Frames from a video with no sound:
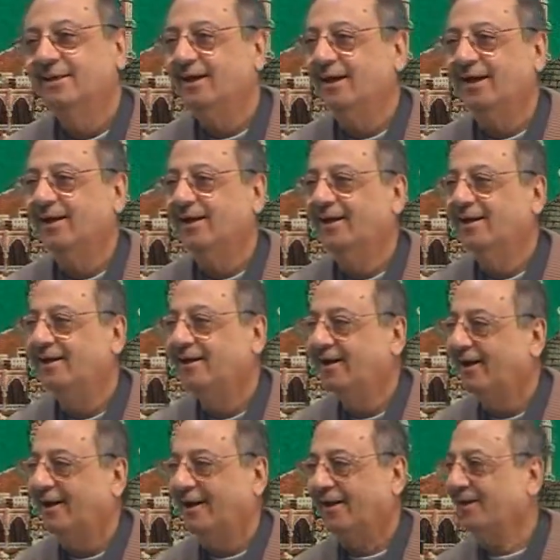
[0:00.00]

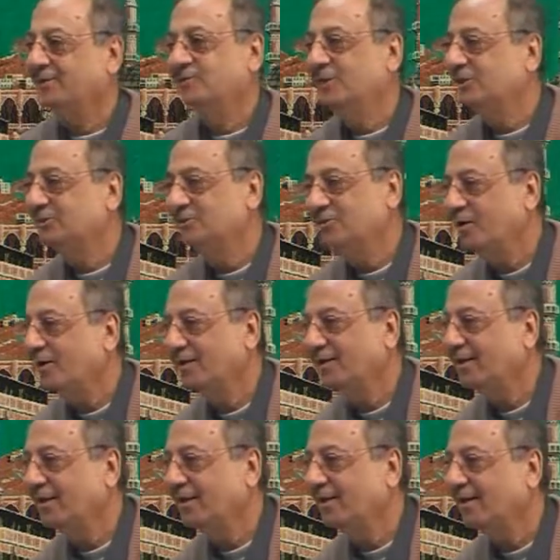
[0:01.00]
Kharaja is not
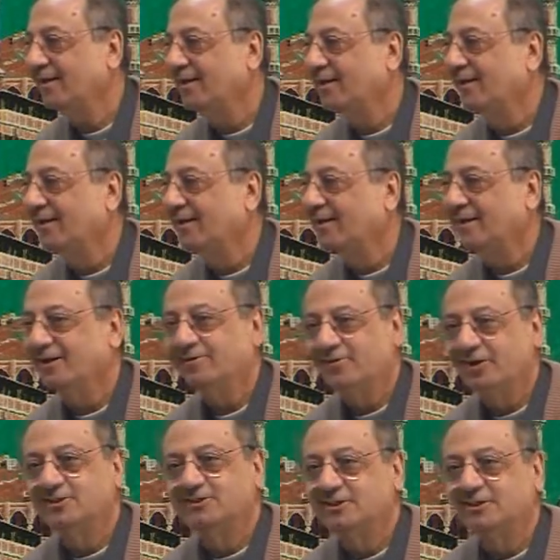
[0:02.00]
a
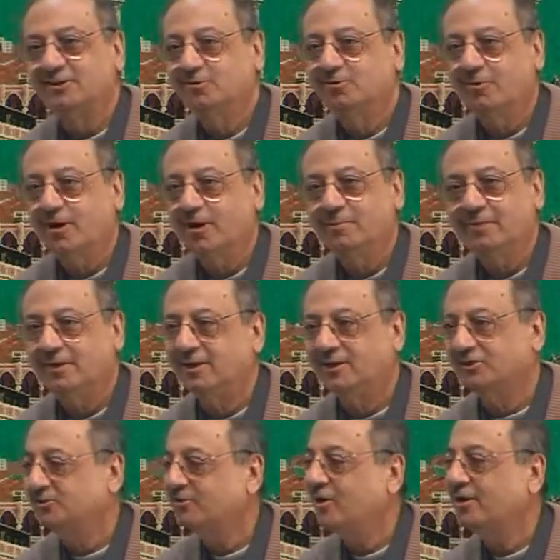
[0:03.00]
transitive verb. It
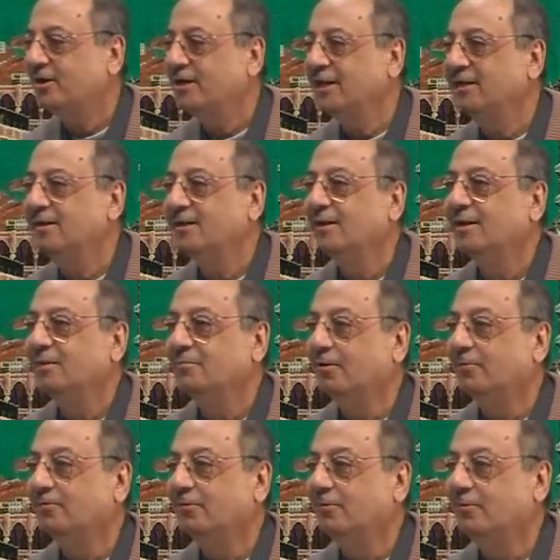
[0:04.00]
does not need
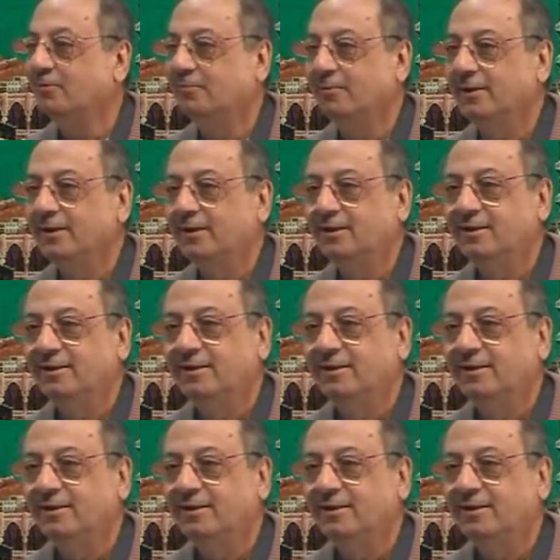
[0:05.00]
maf'ulun bihi.